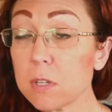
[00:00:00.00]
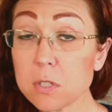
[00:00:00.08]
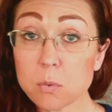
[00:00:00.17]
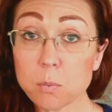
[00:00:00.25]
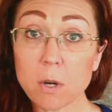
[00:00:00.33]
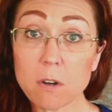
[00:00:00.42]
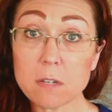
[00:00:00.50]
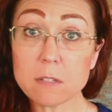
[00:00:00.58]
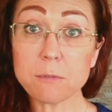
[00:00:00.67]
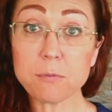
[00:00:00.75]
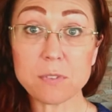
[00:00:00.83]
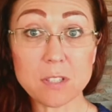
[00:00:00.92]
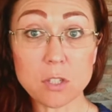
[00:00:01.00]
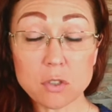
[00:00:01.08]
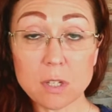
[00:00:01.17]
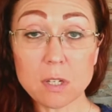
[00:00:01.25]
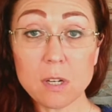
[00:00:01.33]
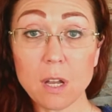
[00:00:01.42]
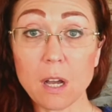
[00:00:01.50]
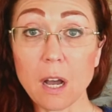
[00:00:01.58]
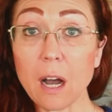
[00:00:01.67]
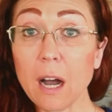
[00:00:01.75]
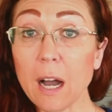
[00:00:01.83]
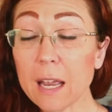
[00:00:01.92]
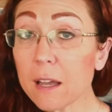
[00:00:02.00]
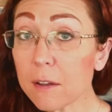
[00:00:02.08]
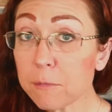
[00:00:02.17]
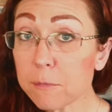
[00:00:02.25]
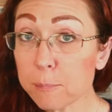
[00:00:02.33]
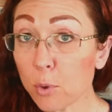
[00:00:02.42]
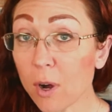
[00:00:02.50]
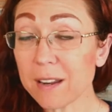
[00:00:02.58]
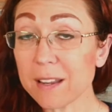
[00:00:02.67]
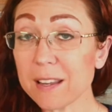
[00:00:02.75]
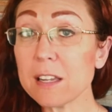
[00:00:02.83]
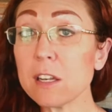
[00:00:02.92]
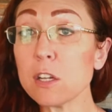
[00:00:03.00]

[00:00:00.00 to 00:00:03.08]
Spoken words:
where, as a physician, I have brought in